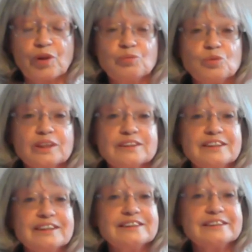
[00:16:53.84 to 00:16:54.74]
And one
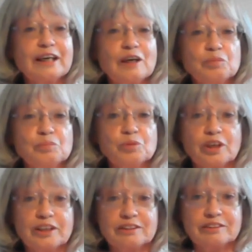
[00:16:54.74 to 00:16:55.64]
is our
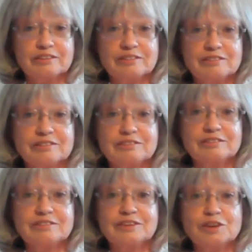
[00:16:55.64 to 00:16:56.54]
breath.
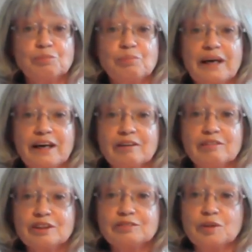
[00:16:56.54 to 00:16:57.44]
The
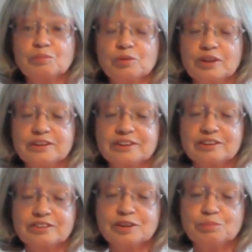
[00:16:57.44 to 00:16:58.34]
power of our breath,
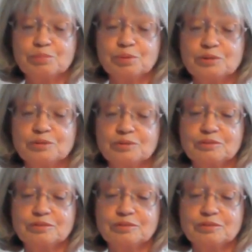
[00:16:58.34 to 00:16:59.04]
so simple.